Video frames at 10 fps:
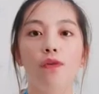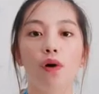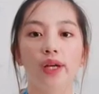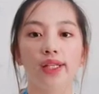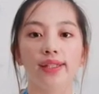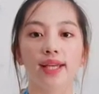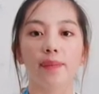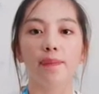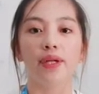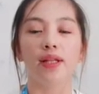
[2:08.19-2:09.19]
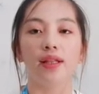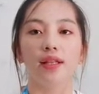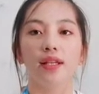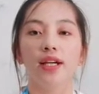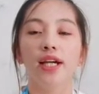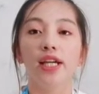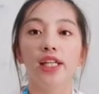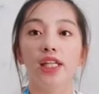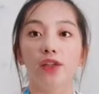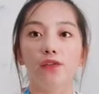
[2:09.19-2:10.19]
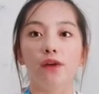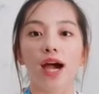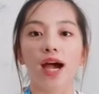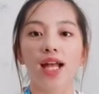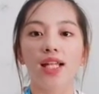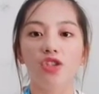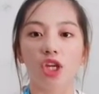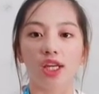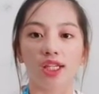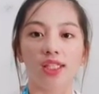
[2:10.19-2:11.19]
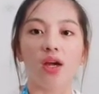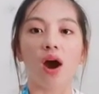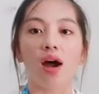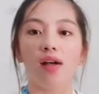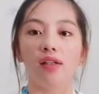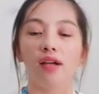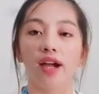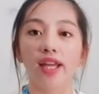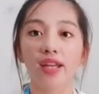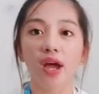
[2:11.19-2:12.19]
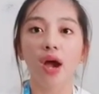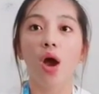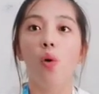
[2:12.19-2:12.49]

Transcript: For example, if algae are gone,